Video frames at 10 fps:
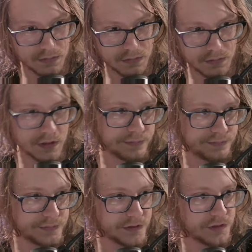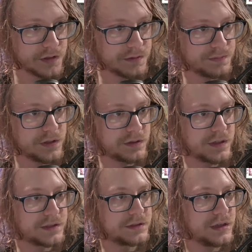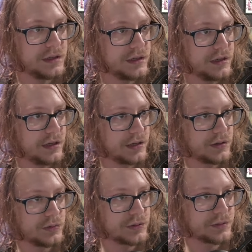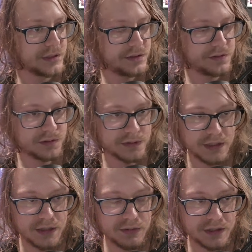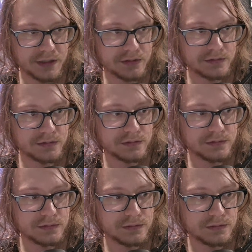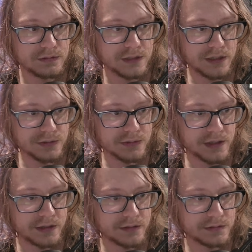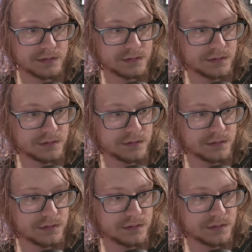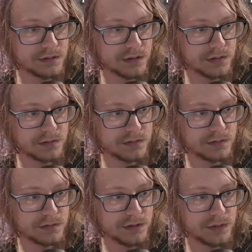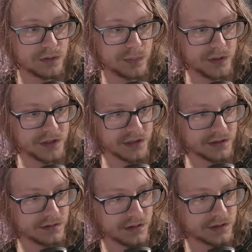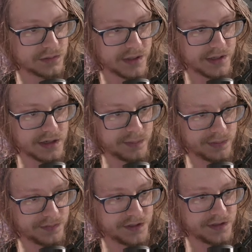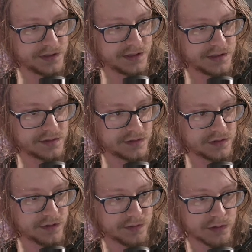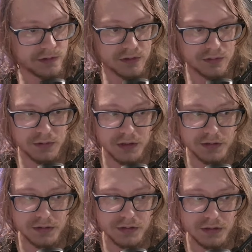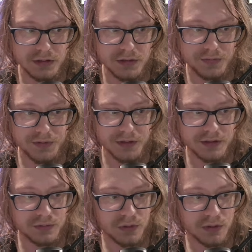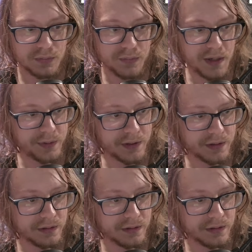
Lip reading: Yeah, that's good. All right. And what will that do? Well, that will count the other way. So we're pushing on the way up, 10, 9, 8, 7, 6, 5, 4, 3, 2, 1. And then we're popping